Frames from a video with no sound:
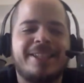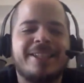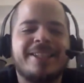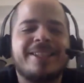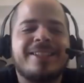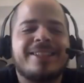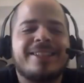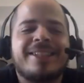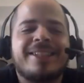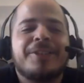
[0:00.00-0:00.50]
He
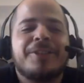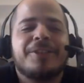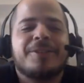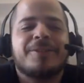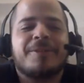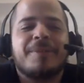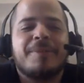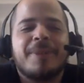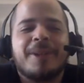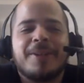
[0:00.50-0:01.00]
just
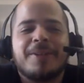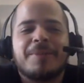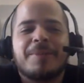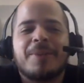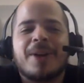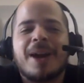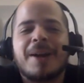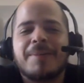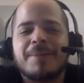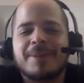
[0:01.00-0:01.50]
steals from other
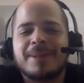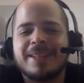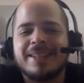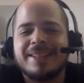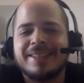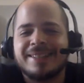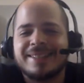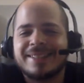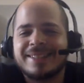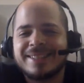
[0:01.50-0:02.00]

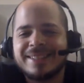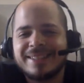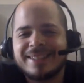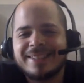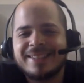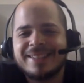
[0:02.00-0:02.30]
properties.